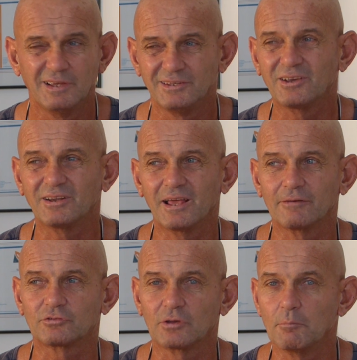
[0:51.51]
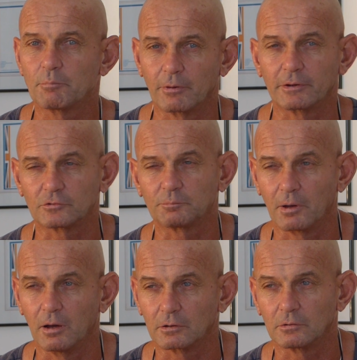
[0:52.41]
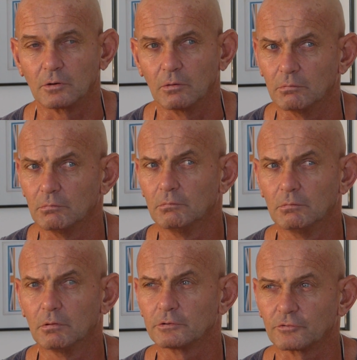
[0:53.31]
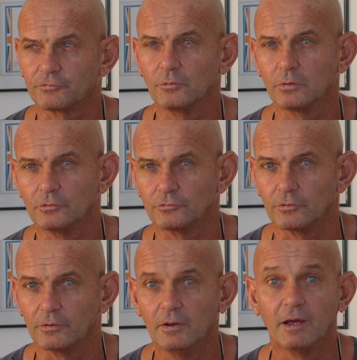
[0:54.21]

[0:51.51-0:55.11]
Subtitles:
You're going to have some bright spark or go, oh, it's a few hundred.